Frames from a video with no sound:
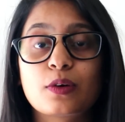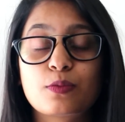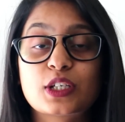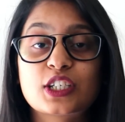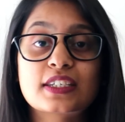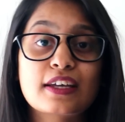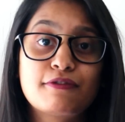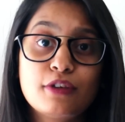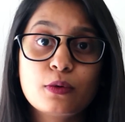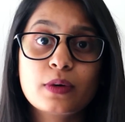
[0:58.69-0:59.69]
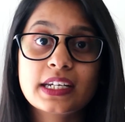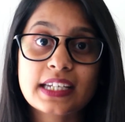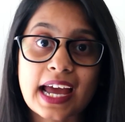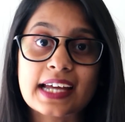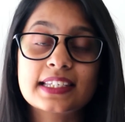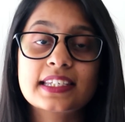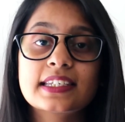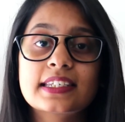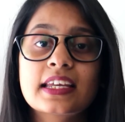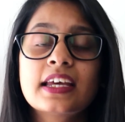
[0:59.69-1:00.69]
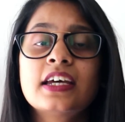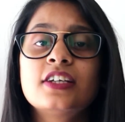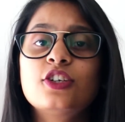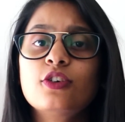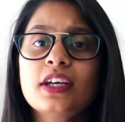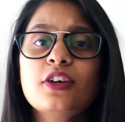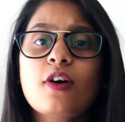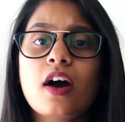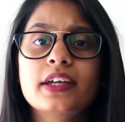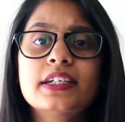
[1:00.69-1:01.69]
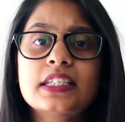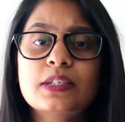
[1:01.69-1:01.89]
which is fluent answers. During your IELTS